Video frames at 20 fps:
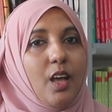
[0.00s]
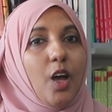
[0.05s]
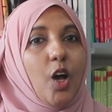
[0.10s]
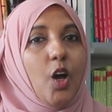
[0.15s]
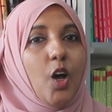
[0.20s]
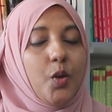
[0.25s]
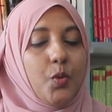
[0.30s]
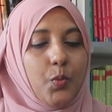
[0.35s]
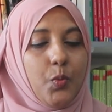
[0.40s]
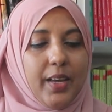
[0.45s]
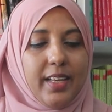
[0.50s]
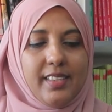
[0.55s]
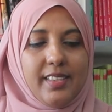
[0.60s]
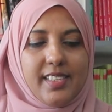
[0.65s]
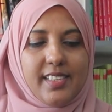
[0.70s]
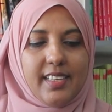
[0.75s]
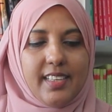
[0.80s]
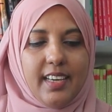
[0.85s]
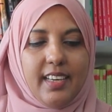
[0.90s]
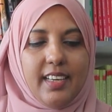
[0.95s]
On
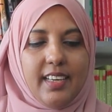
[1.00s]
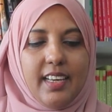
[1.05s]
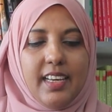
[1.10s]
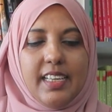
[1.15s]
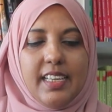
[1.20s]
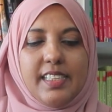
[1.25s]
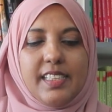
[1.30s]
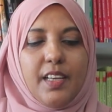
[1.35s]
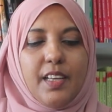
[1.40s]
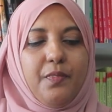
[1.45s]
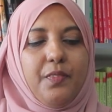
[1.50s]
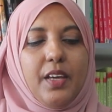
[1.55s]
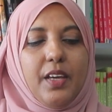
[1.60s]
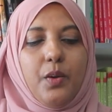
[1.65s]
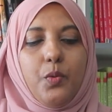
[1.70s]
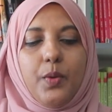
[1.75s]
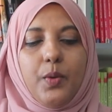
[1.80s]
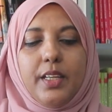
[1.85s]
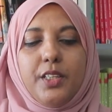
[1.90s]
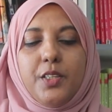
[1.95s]
Wednesday,
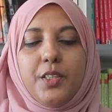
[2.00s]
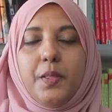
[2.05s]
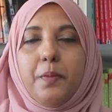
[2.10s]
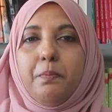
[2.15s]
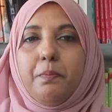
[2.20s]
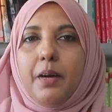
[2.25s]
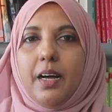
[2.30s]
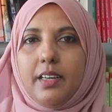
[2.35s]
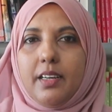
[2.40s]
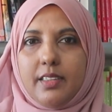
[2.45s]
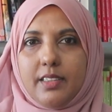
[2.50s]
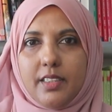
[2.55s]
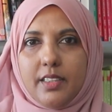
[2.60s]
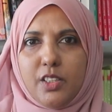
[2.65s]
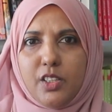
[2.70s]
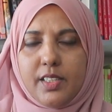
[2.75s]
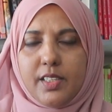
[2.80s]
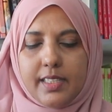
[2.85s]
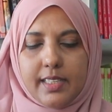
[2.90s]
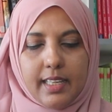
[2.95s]
Safiyya went to the market
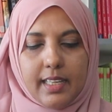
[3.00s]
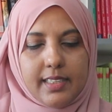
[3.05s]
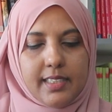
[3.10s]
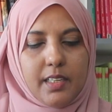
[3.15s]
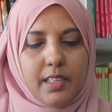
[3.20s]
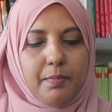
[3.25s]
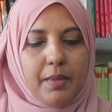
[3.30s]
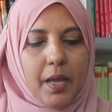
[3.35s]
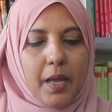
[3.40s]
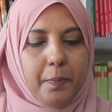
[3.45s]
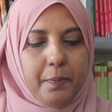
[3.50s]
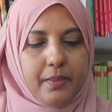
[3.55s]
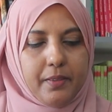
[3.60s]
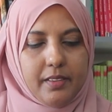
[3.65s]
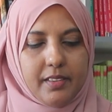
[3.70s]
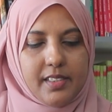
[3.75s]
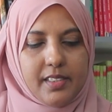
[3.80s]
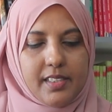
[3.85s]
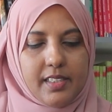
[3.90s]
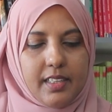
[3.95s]
to sell some
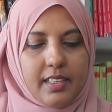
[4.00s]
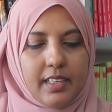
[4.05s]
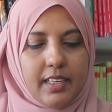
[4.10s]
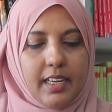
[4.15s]
apples.